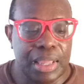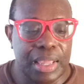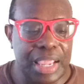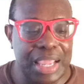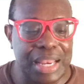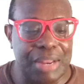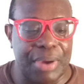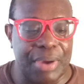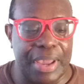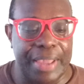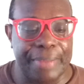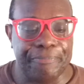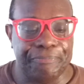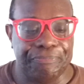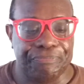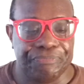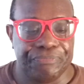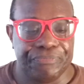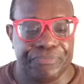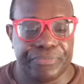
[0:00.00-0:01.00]
Anyway,
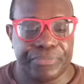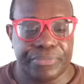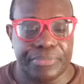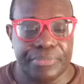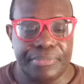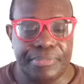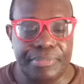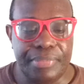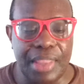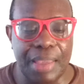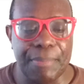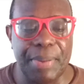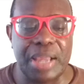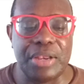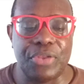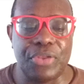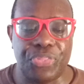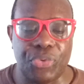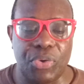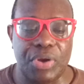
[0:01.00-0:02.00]
by
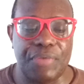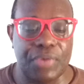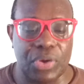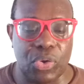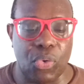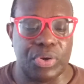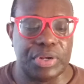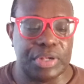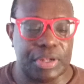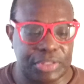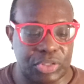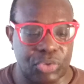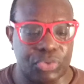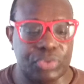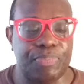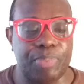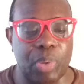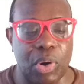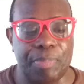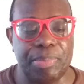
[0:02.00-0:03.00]
an authority according to the
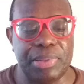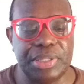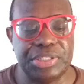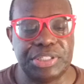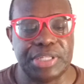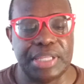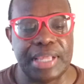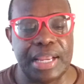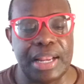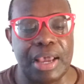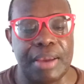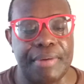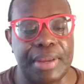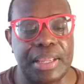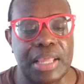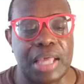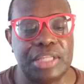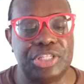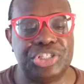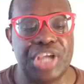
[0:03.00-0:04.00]
report, police said that. All
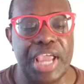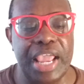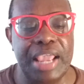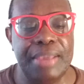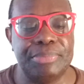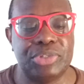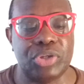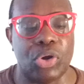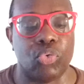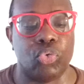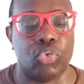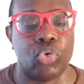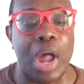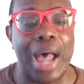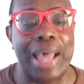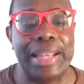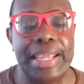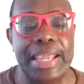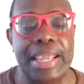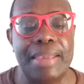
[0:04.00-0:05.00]
right. James
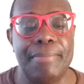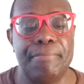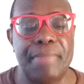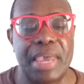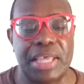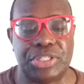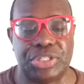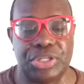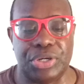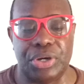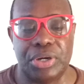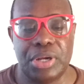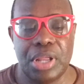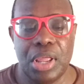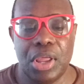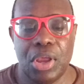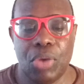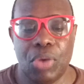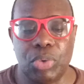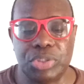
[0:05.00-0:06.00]
Ronnie Messer
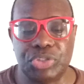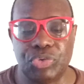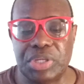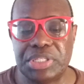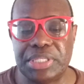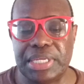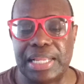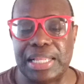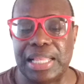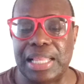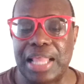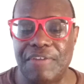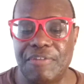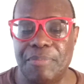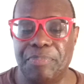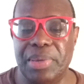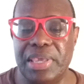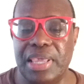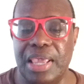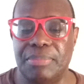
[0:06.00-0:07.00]
was arrested at
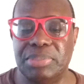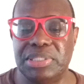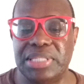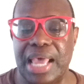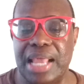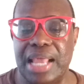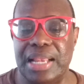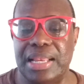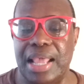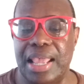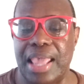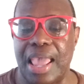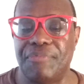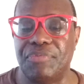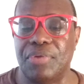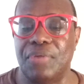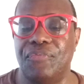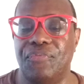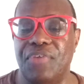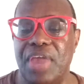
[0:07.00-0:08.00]
11 p.m. Saturday
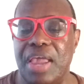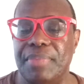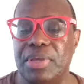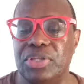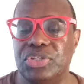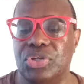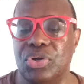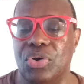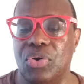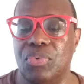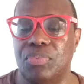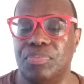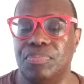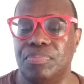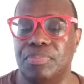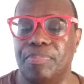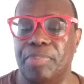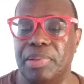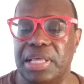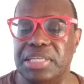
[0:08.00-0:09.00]
after a family
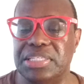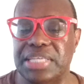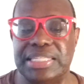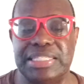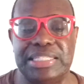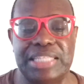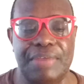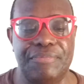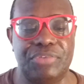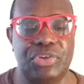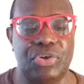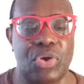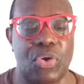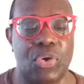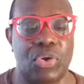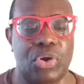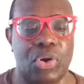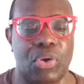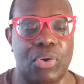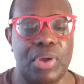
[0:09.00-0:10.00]
told police a
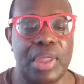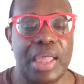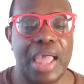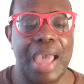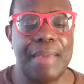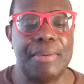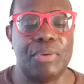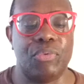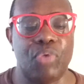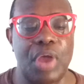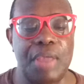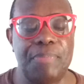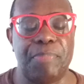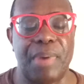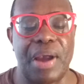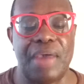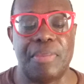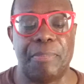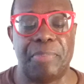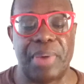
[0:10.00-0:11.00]
17-year-old girl had been raped
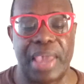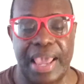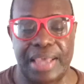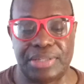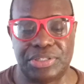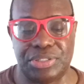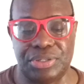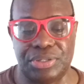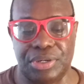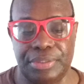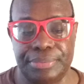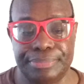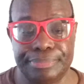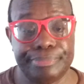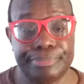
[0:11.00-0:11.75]
by the pastor.